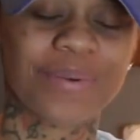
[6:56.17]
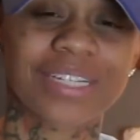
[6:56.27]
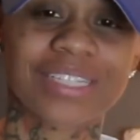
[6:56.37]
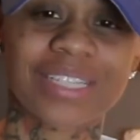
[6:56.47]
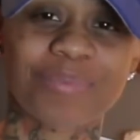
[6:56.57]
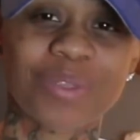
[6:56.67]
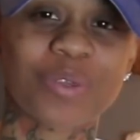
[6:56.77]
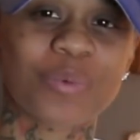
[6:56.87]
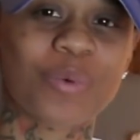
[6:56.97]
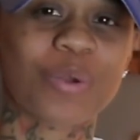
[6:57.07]
want to accept
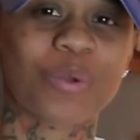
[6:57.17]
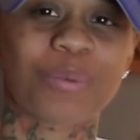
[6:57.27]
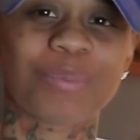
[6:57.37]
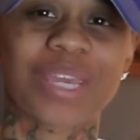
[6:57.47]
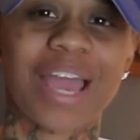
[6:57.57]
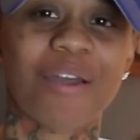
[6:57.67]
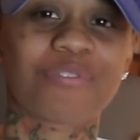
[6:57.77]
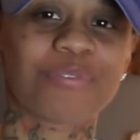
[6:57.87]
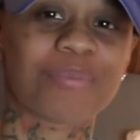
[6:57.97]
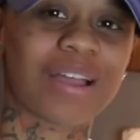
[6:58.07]
this award on
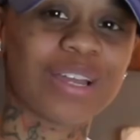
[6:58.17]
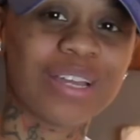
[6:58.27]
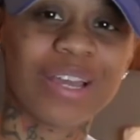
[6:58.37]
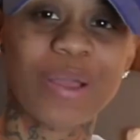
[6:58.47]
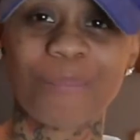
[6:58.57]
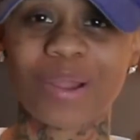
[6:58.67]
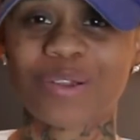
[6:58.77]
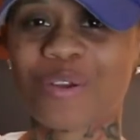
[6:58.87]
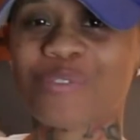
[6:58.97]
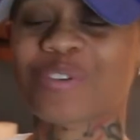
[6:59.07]
behalf of my, my
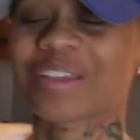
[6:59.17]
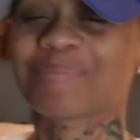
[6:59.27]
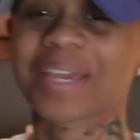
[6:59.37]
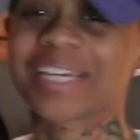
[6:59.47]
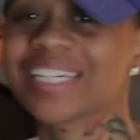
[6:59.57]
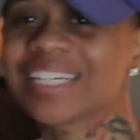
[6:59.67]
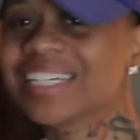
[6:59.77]
girlfriend, man.